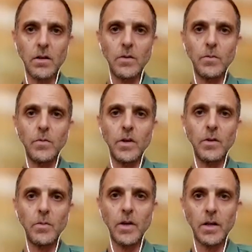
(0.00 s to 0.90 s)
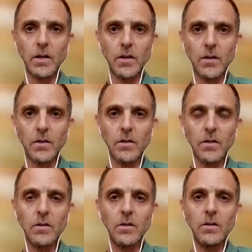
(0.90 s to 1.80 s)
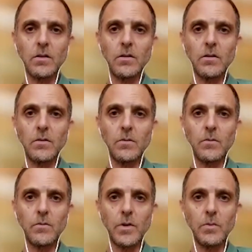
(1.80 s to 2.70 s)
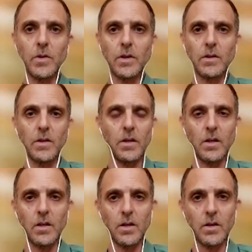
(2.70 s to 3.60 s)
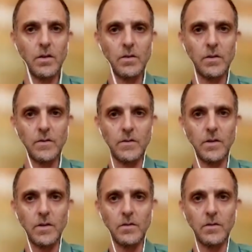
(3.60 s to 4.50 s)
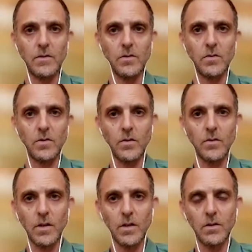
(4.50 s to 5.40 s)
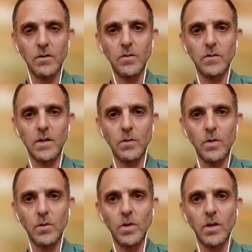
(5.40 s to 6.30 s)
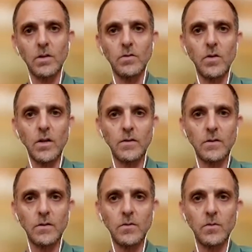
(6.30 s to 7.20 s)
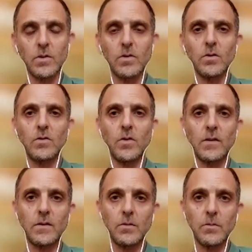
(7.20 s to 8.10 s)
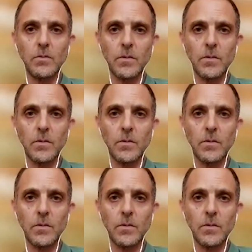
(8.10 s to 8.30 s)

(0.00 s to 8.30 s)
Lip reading: and bring back this authority to someone we can trust. We don't trust him,